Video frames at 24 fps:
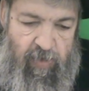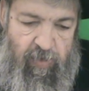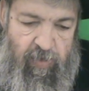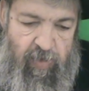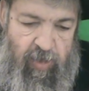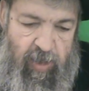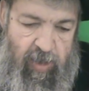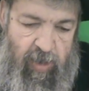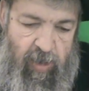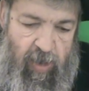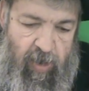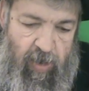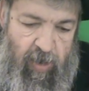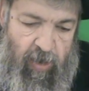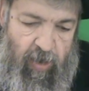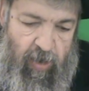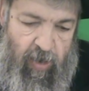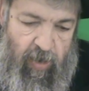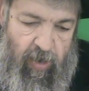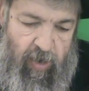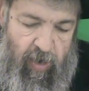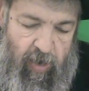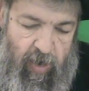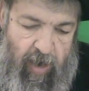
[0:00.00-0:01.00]
the
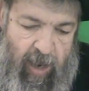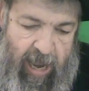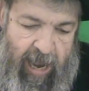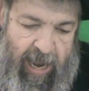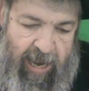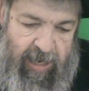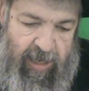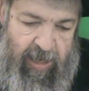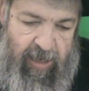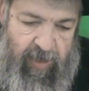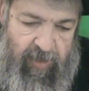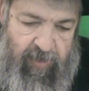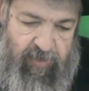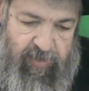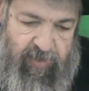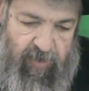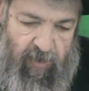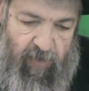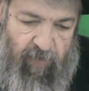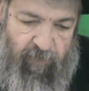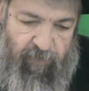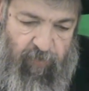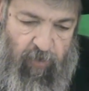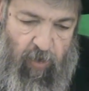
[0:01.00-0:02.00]
uh, hangings
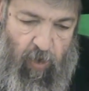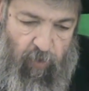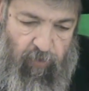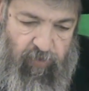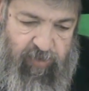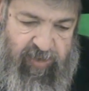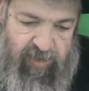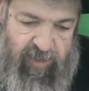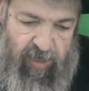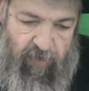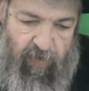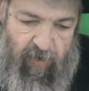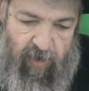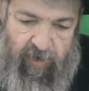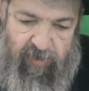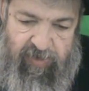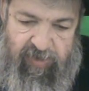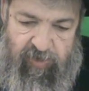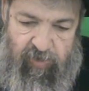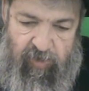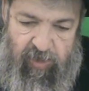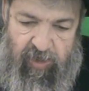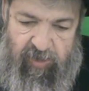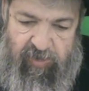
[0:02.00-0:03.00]
of goats here,
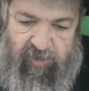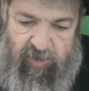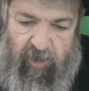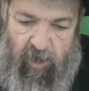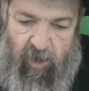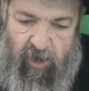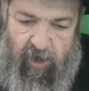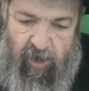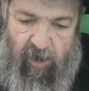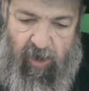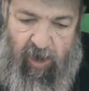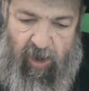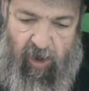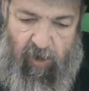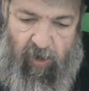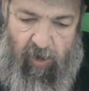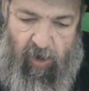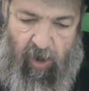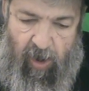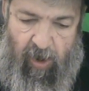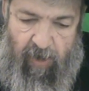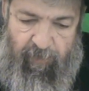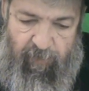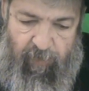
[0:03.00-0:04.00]
Asuyas Oyel
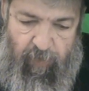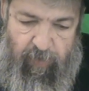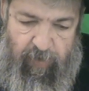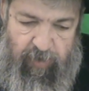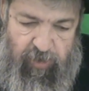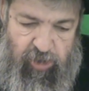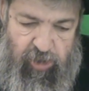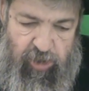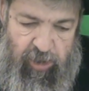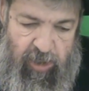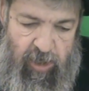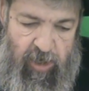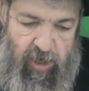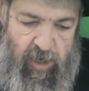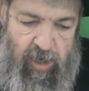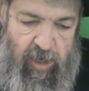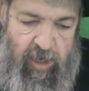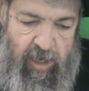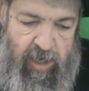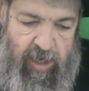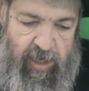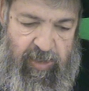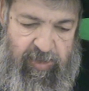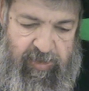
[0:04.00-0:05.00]
Alav, which
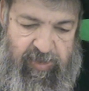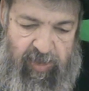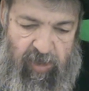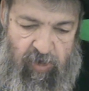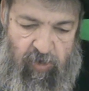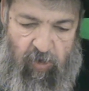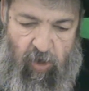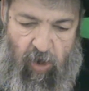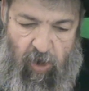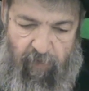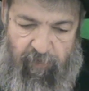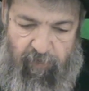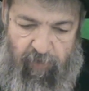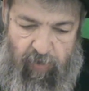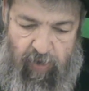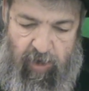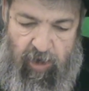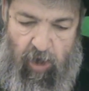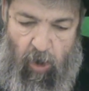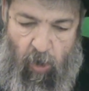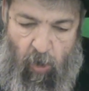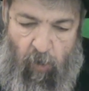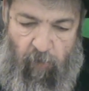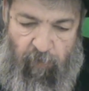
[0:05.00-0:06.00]
is a
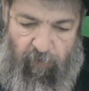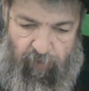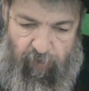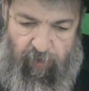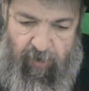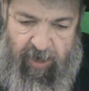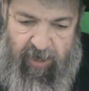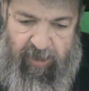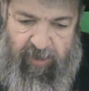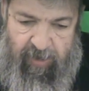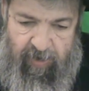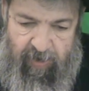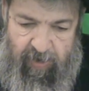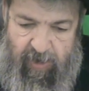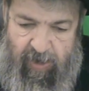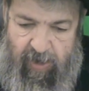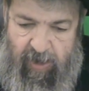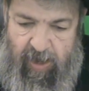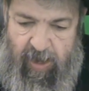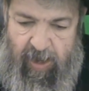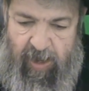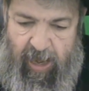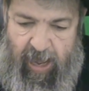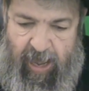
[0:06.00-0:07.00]
covering over it,
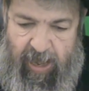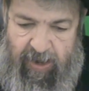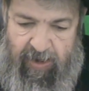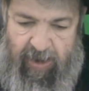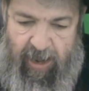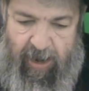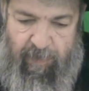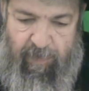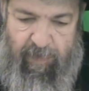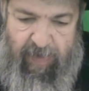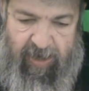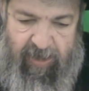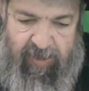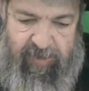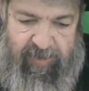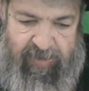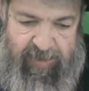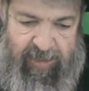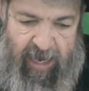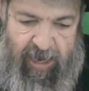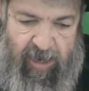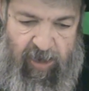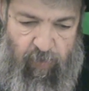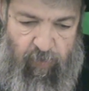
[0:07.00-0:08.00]
and then
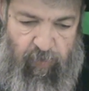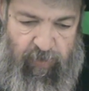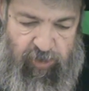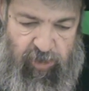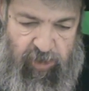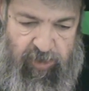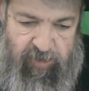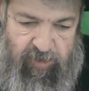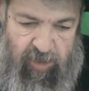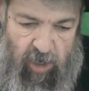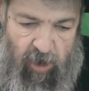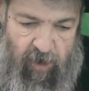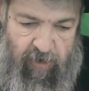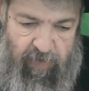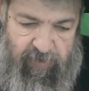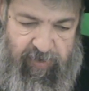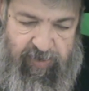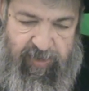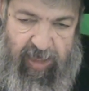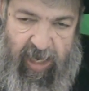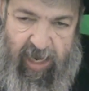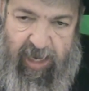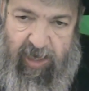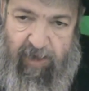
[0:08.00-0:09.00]
Michseyu, which is the
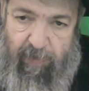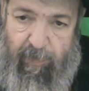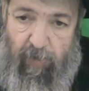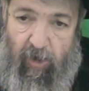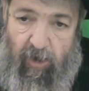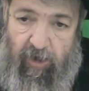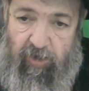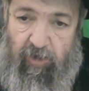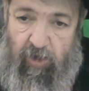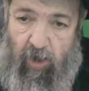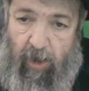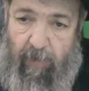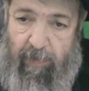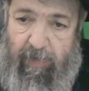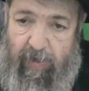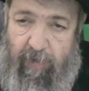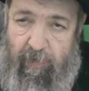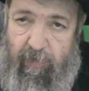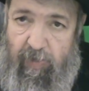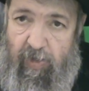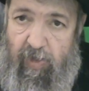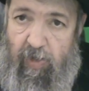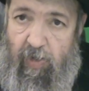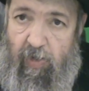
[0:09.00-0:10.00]
Iris Elam
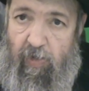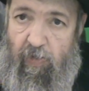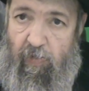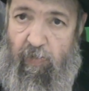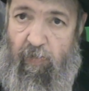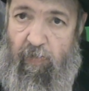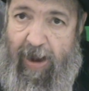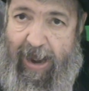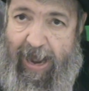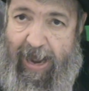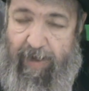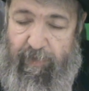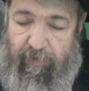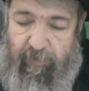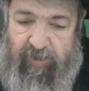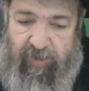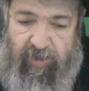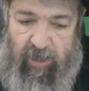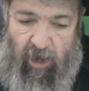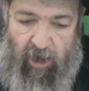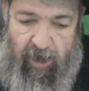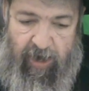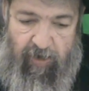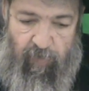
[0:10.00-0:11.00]
Moidamim, the
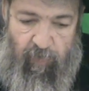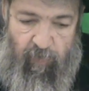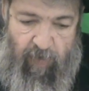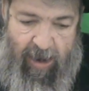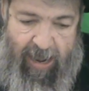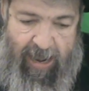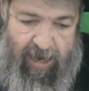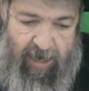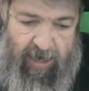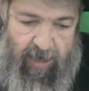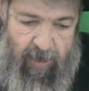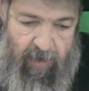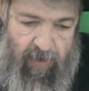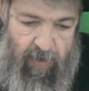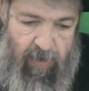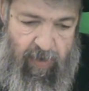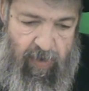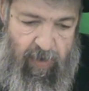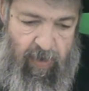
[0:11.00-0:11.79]
rams dyed red,